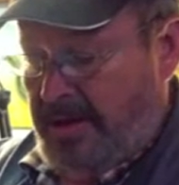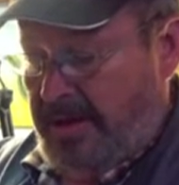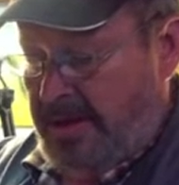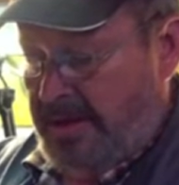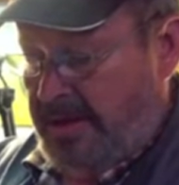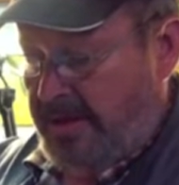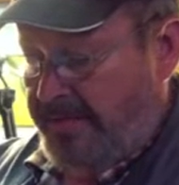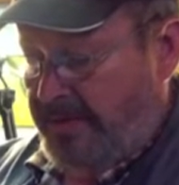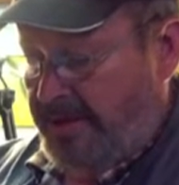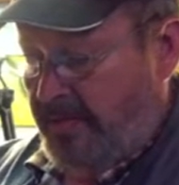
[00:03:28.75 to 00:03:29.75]
in
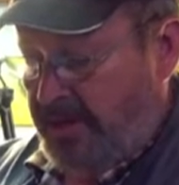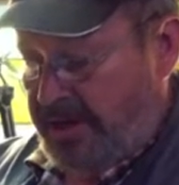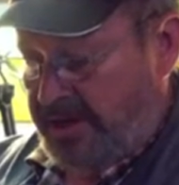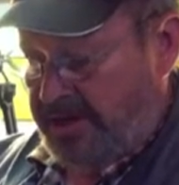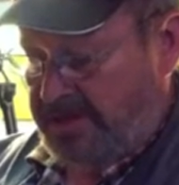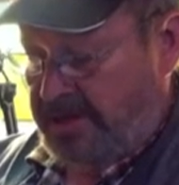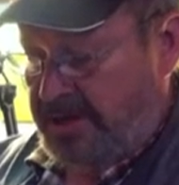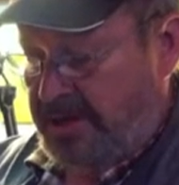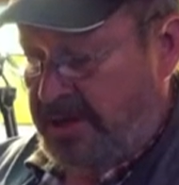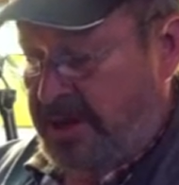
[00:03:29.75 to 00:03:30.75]
different ways.
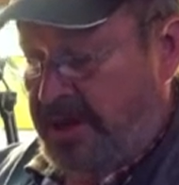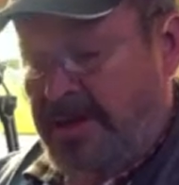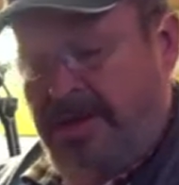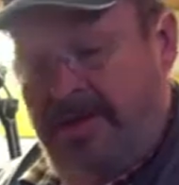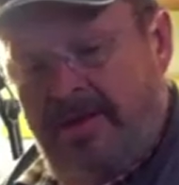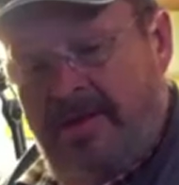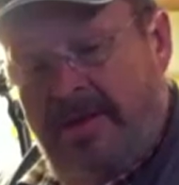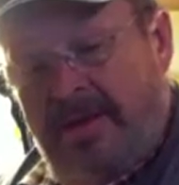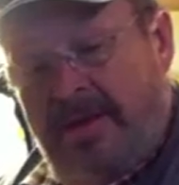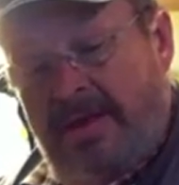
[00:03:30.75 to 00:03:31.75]
And
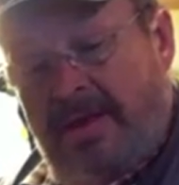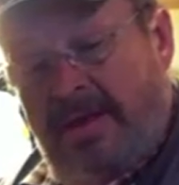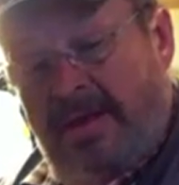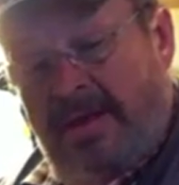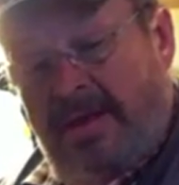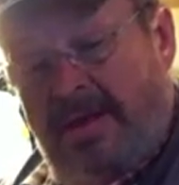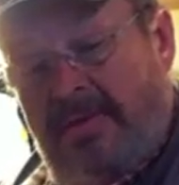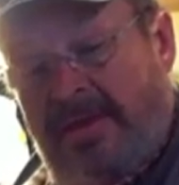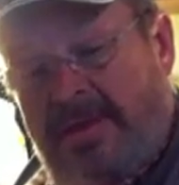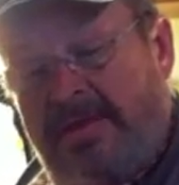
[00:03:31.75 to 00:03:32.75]

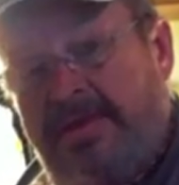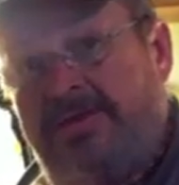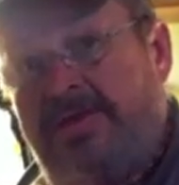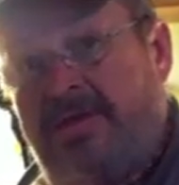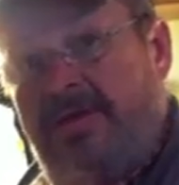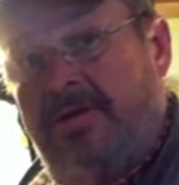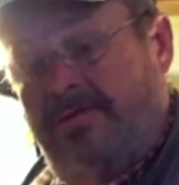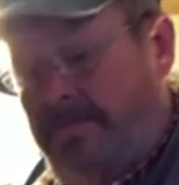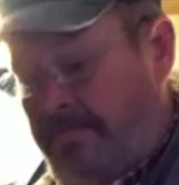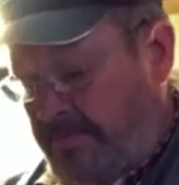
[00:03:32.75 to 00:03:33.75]
when that is
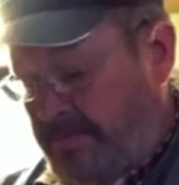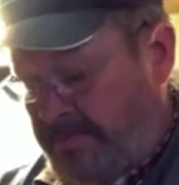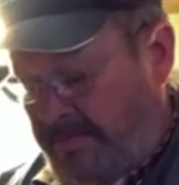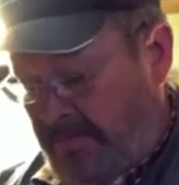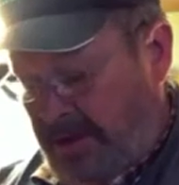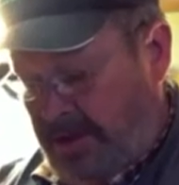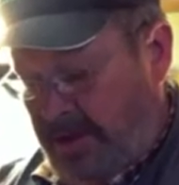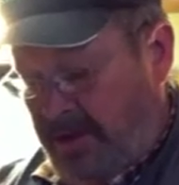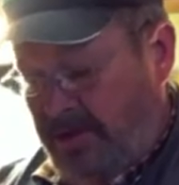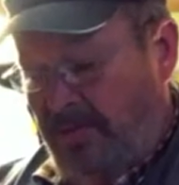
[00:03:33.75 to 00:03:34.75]
done and I
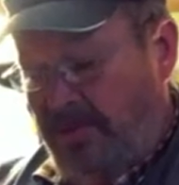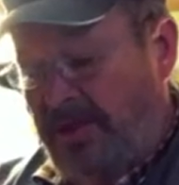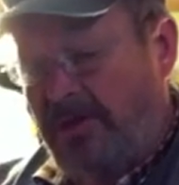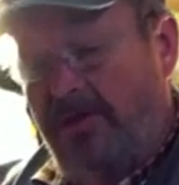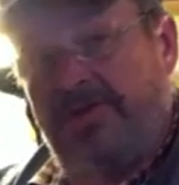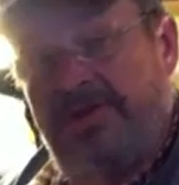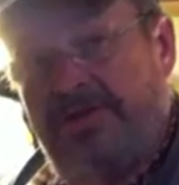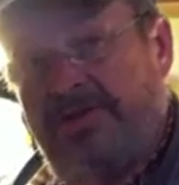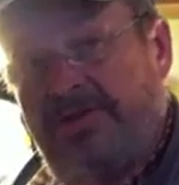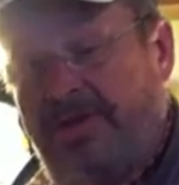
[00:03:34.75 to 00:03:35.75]
got to a bigger
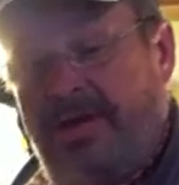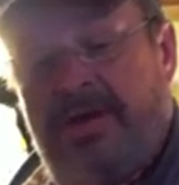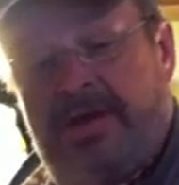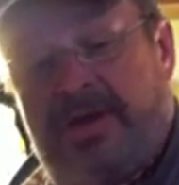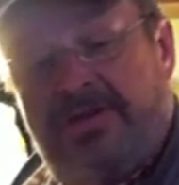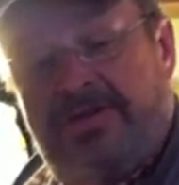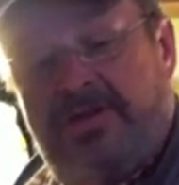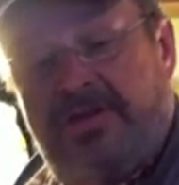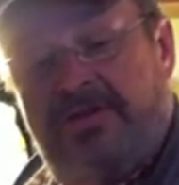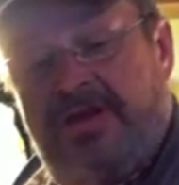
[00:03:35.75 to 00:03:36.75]
piece, I
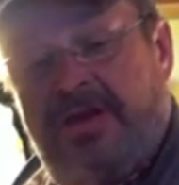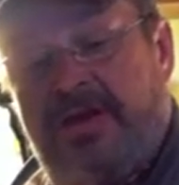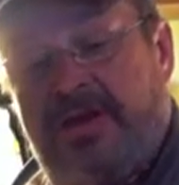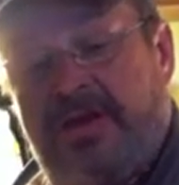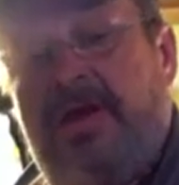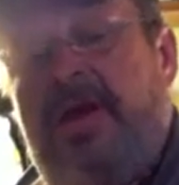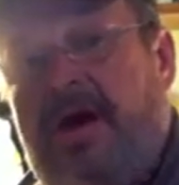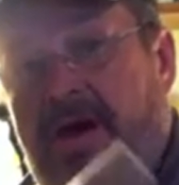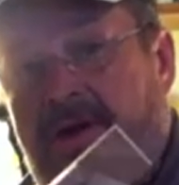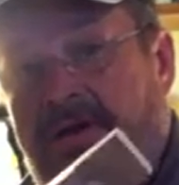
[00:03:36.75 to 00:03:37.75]
start thinking
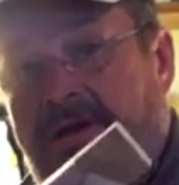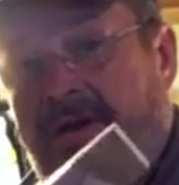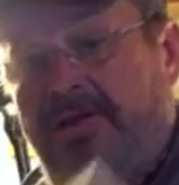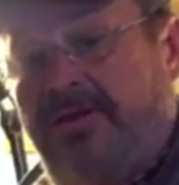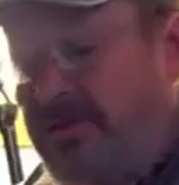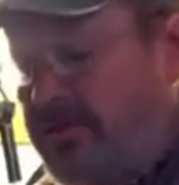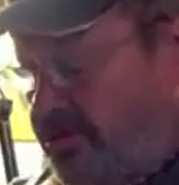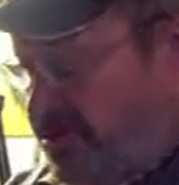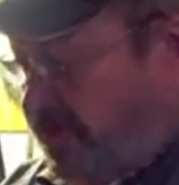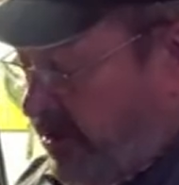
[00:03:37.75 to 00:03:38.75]
how I can
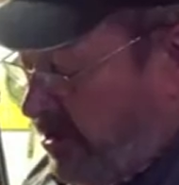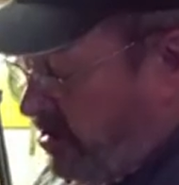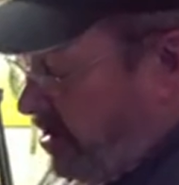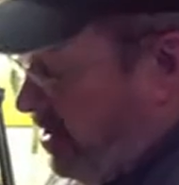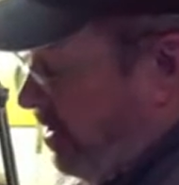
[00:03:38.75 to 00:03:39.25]
use, because